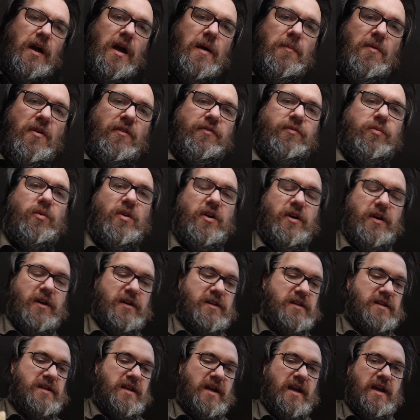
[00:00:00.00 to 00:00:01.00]
I'm off
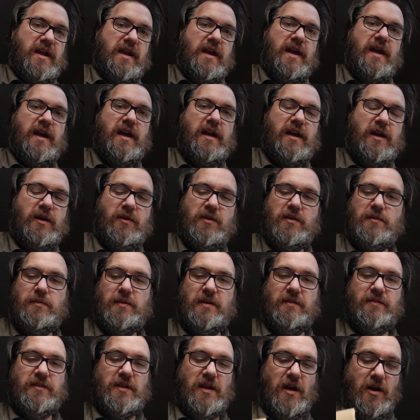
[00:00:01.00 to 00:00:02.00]
work today with
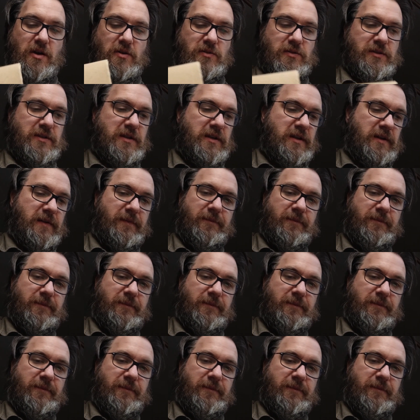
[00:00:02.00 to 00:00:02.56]
a bit of a cold.